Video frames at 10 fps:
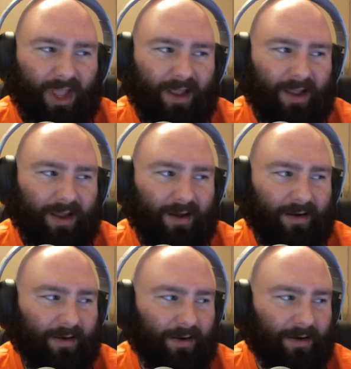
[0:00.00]

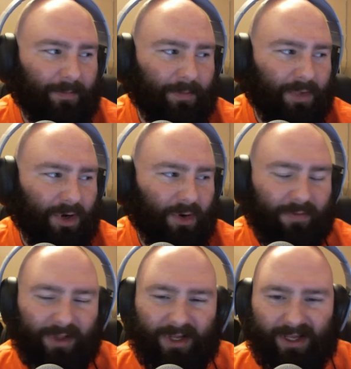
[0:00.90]
and
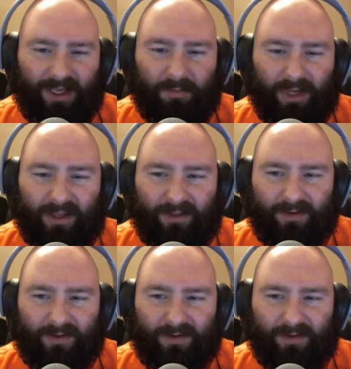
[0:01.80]
hopefully I can keep making